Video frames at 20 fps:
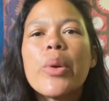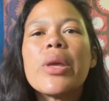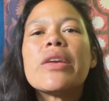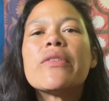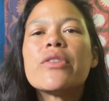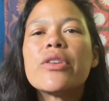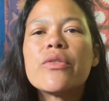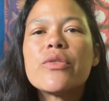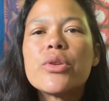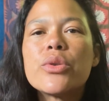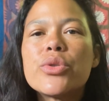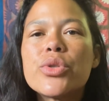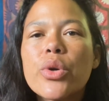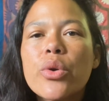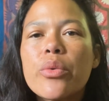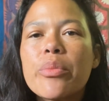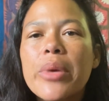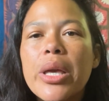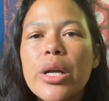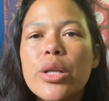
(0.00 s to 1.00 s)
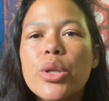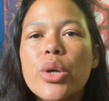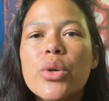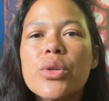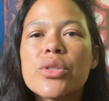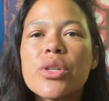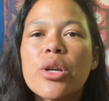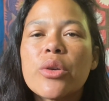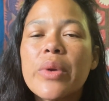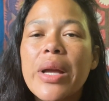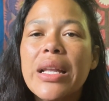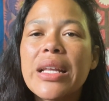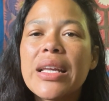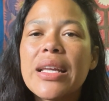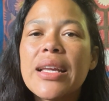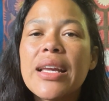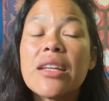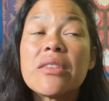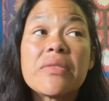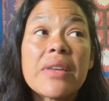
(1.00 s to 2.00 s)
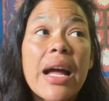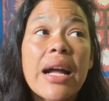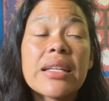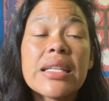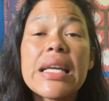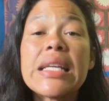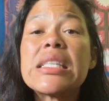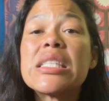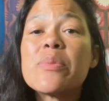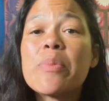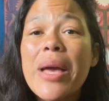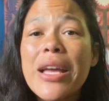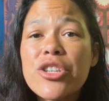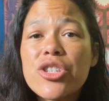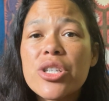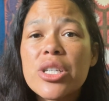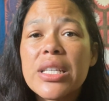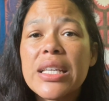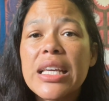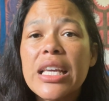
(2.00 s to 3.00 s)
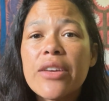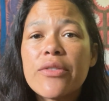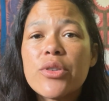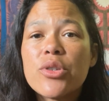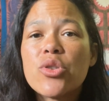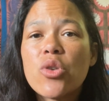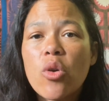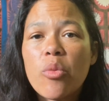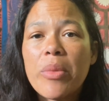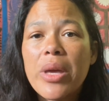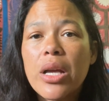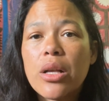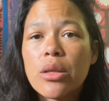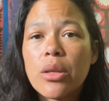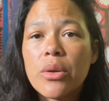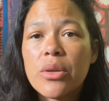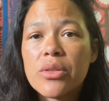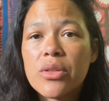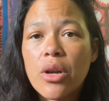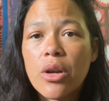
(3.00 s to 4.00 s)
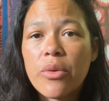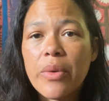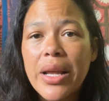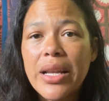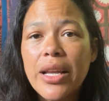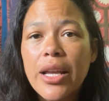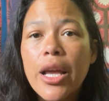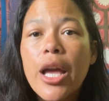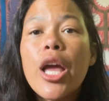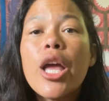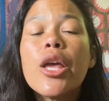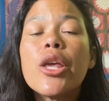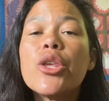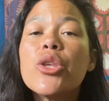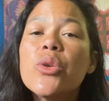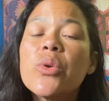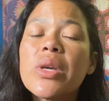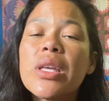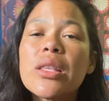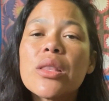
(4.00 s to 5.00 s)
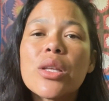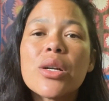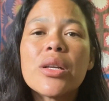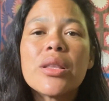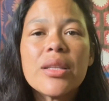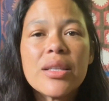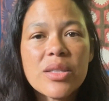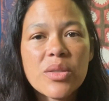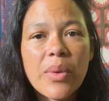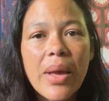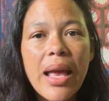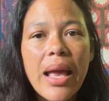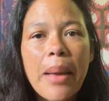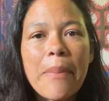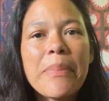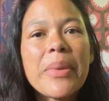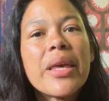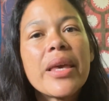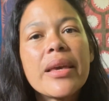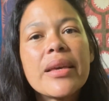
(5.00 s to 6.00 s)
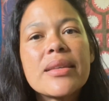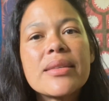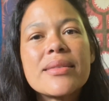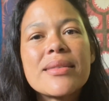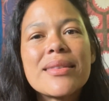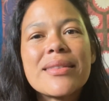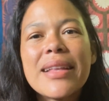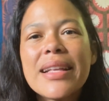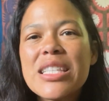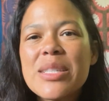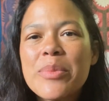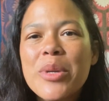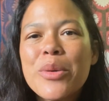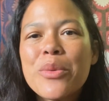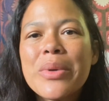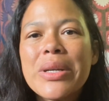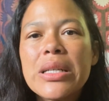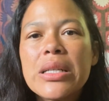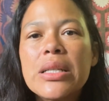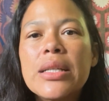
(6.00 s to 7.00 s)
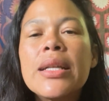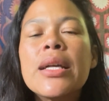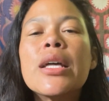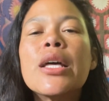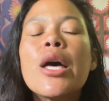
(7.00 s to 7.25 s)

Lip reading: Even if you don't make clothes already, in fact, especially if you don't make clothes already, you can learn this way because let's be real,